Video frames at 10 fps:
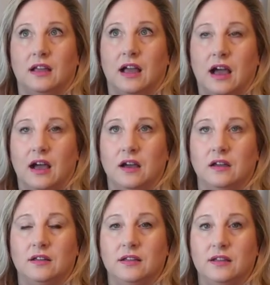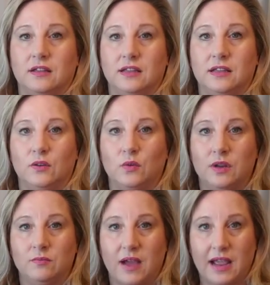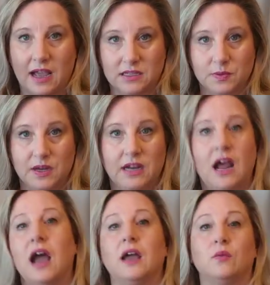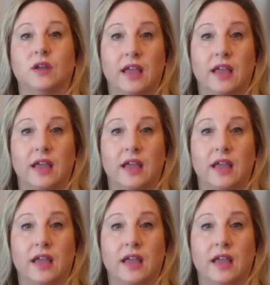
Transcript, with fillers: uh, when my husband and I were in